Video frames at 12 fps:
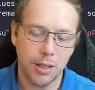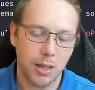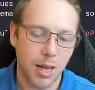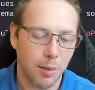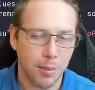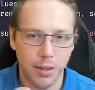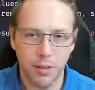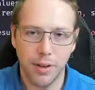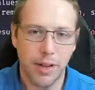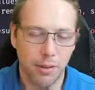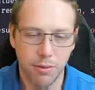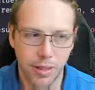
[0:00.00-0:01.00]
copying the
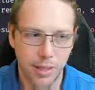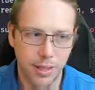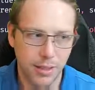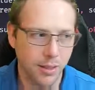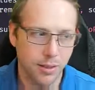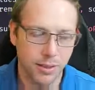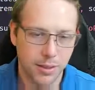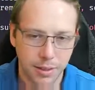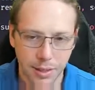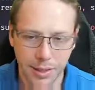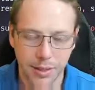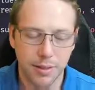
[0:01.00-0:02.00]
value of an int is
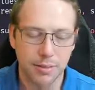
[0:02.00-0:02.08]
like